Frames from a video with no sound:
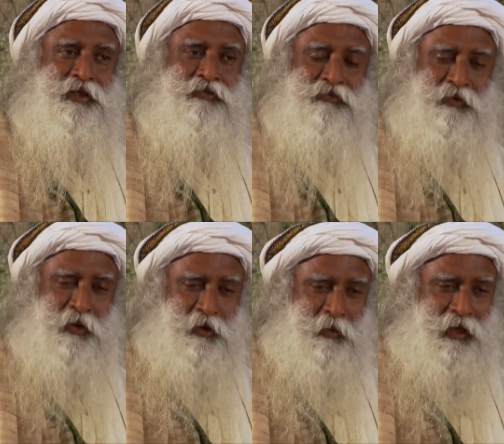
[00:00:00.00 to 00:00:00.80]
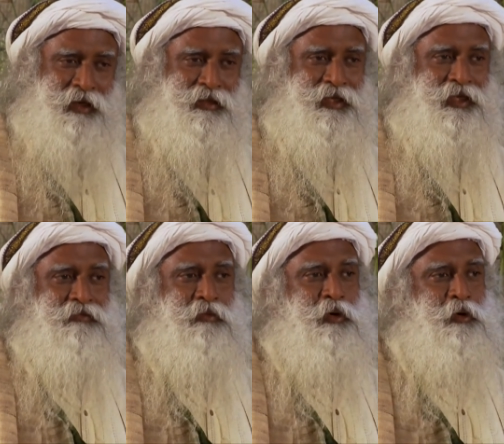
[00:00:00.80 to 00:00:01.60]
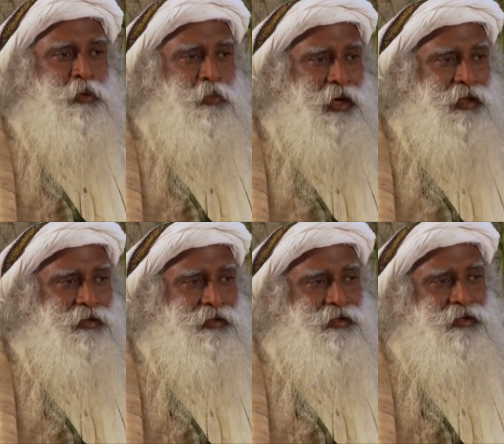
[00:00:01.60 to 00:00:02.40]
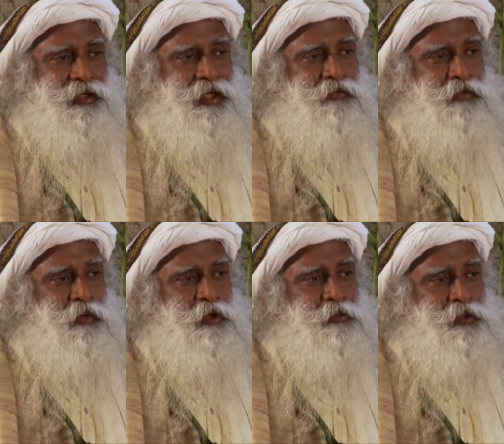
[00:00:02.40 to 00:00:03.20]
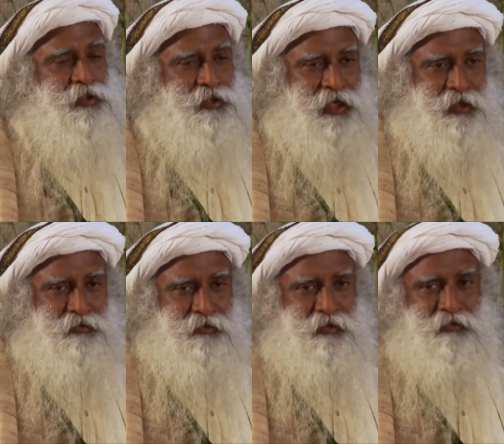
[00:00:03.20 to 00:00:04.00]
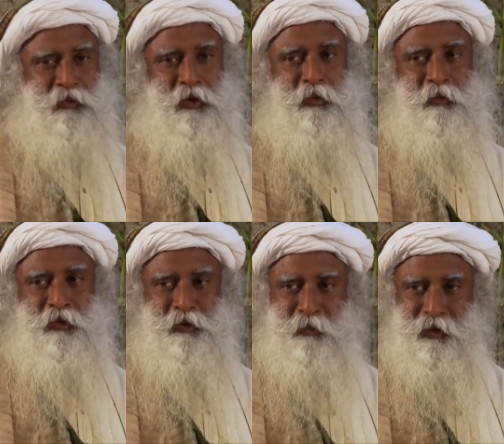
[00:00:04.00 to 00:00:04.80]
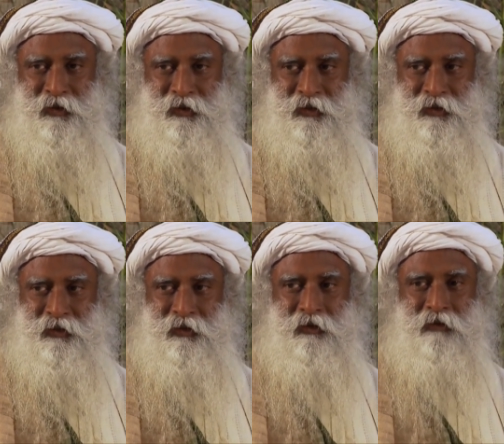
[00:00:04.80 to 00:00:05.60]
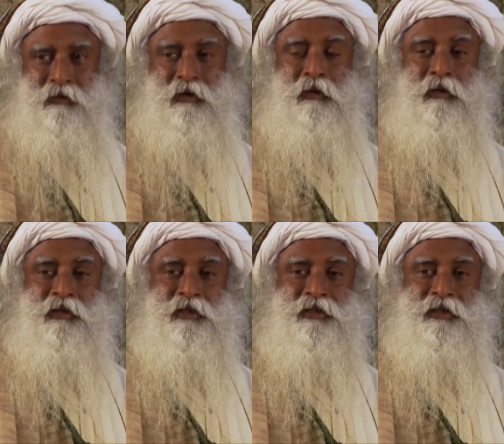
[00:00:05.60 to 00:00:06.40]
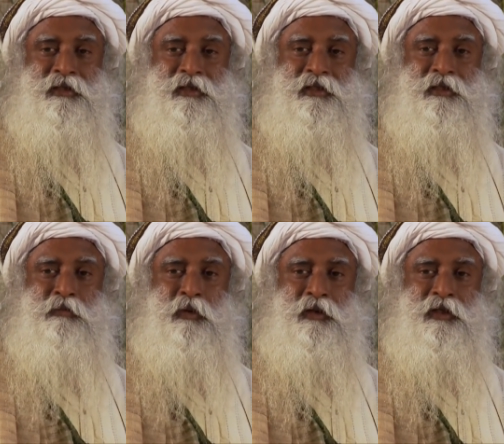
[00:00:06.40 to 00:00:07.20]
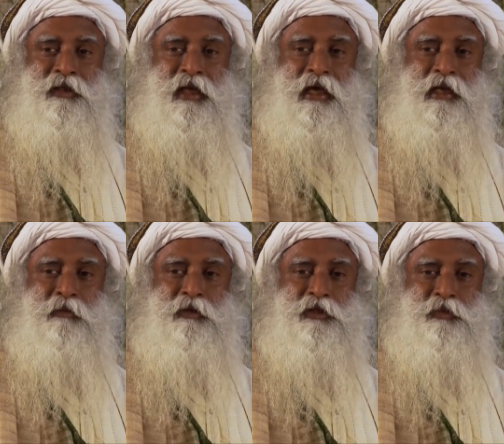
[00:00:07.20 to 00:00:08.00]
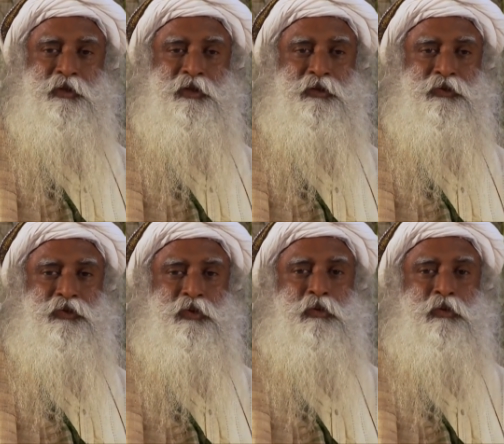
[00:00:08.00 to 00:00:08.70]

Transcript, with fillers: If we want to be healthy, if we want to be well, if we want to be successful, if we want to be prosperous, for all these things it's important the elements within you